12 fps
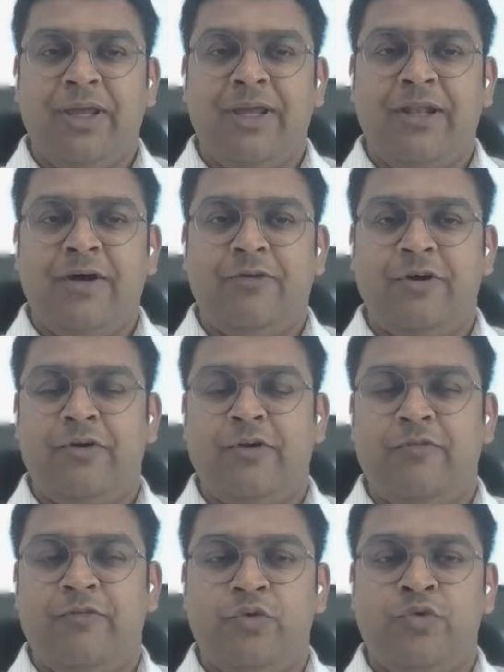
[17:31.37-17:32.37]
in our
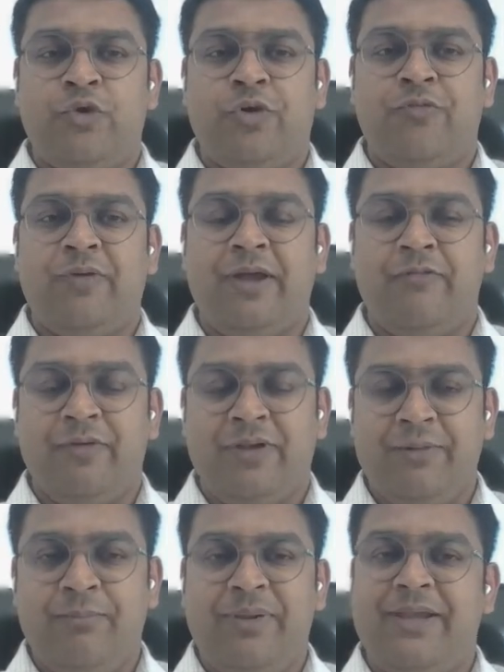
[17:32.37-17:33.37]
reviews of every